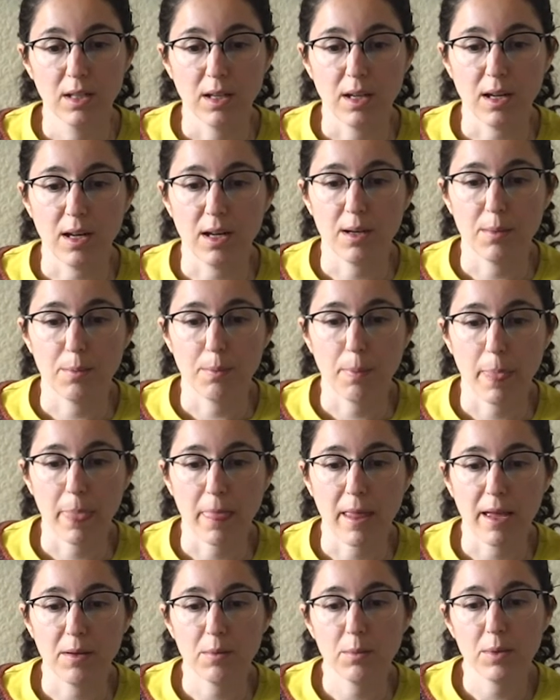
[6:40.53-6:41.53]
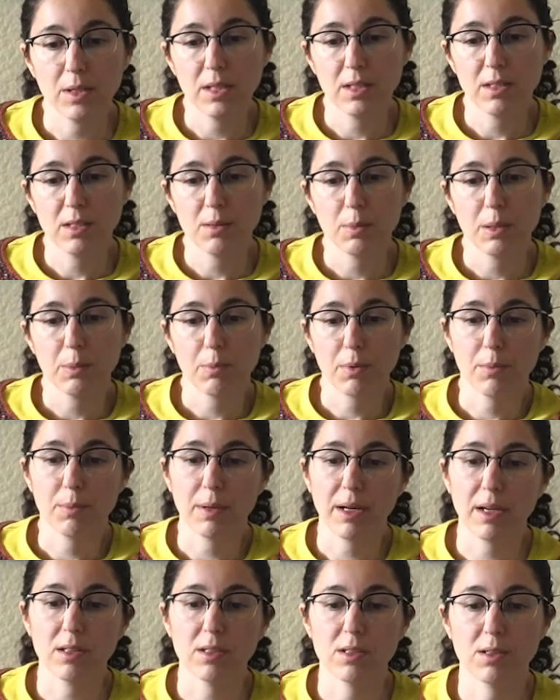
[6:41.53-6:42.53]
and we need to be
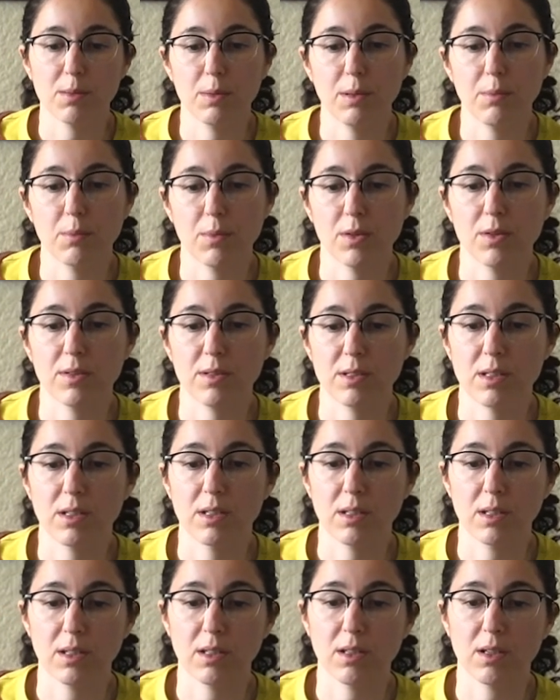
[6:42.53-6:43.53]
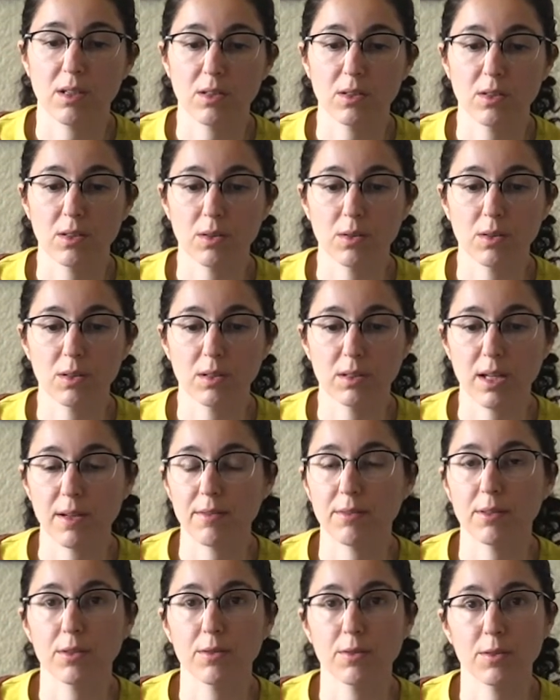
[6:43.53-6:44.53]
prepared to be more resilient on a local
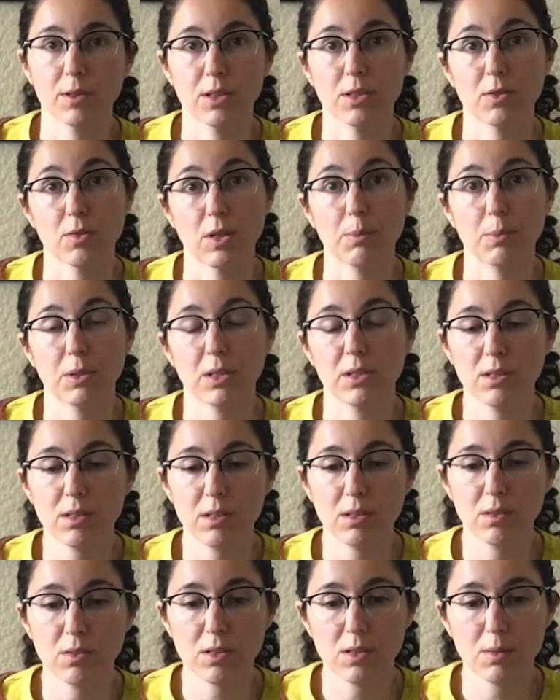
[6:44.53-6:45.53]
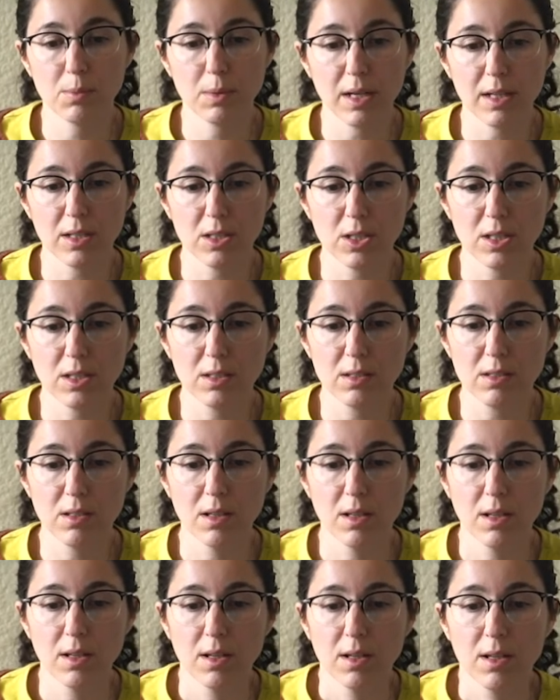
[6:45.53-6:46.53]
level for disruptions in those supply chains.
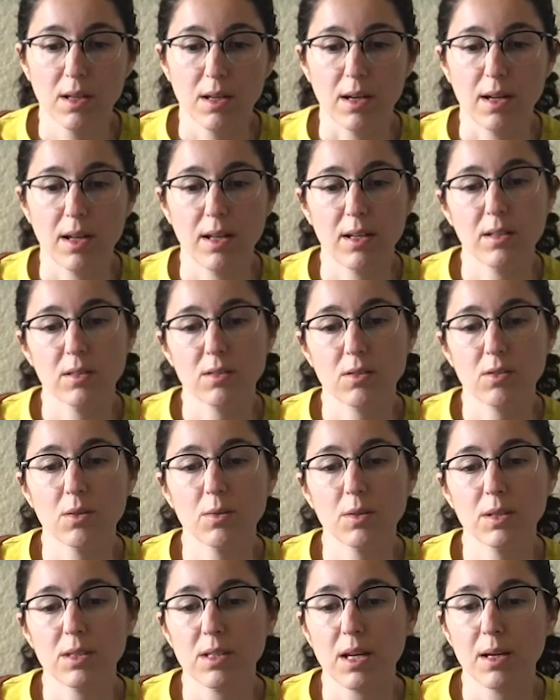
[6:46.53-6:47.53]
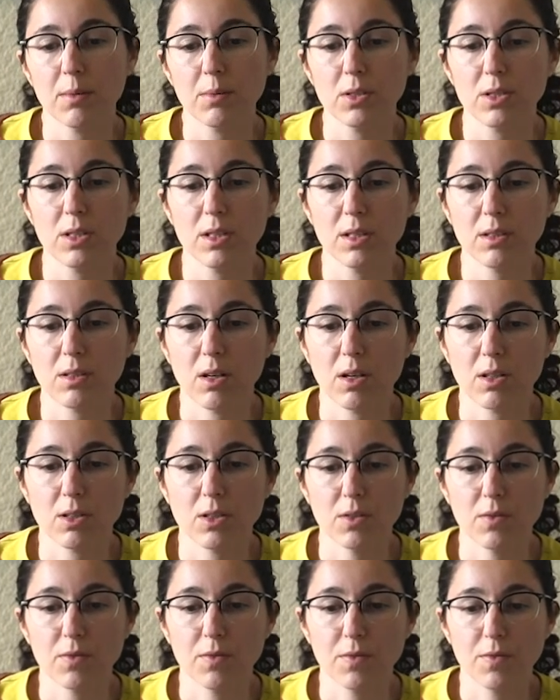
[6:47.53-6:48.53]
And so establishing
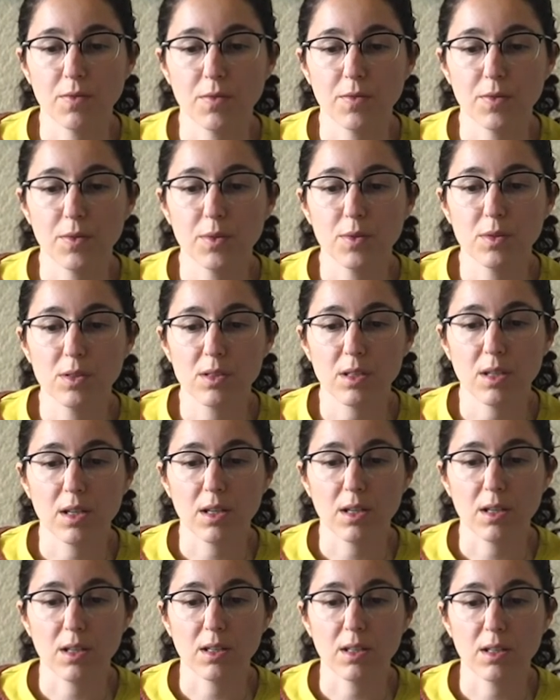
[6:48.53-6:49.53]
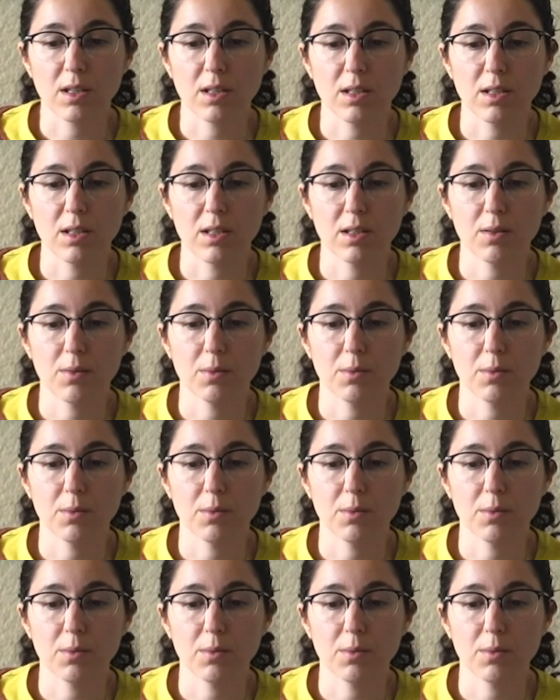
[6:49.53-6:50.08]
long-term food security